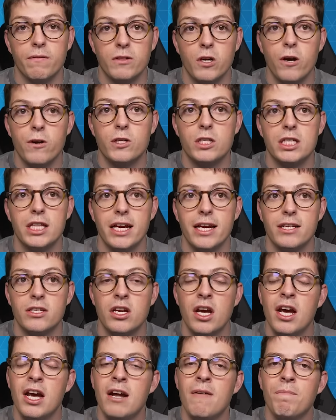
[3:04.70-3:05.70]
of those things.
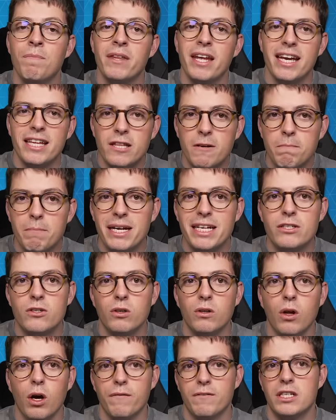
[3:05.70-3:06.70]
In the
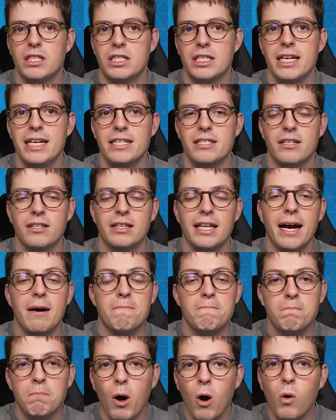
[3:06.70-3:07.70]
middle of the season,
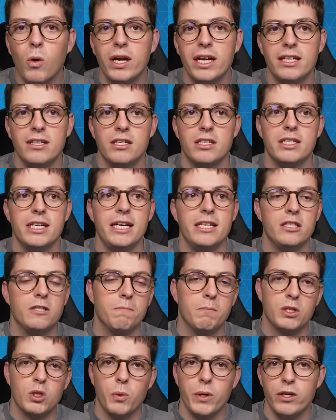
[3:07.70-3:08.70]
that bulk in the
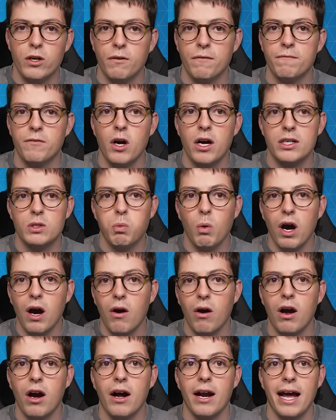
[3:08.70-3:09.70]
season between your first
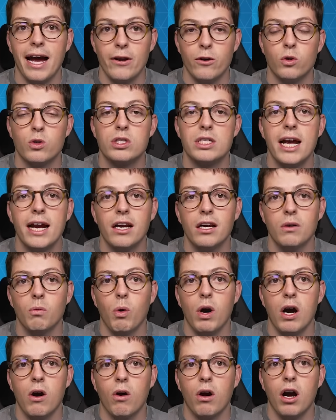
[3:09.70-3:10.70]
wildcard and your second
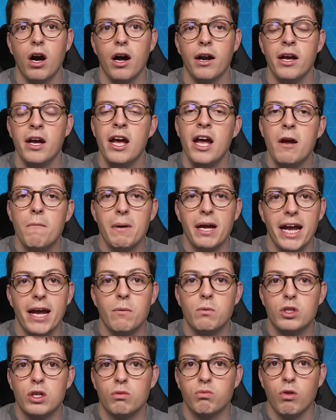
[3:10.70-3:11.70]
wildcard, being
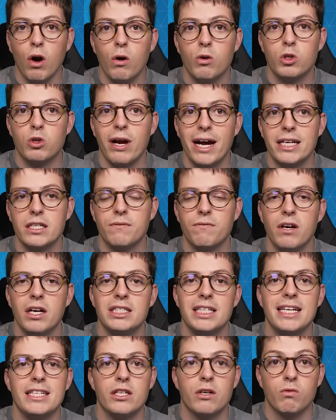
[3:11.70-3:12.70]
able to roll
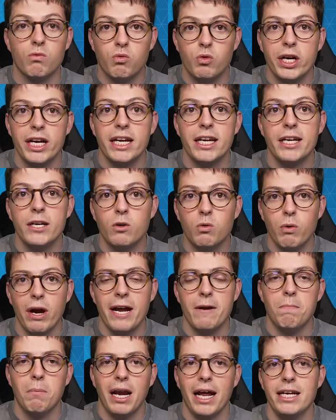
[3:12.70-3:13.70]
transfers is a really
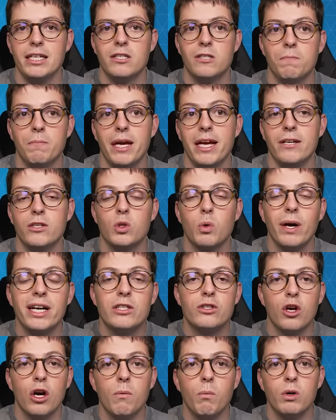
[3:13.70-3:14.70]
great place to be in. So I
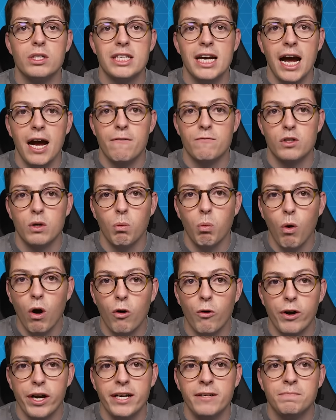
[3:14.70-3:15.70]
don't want to have to
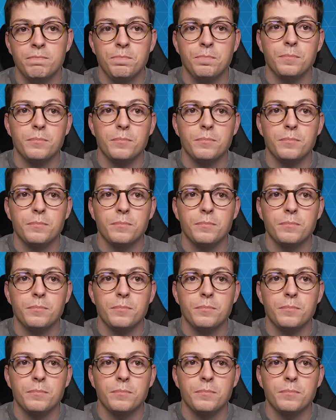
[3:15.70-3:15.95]
worry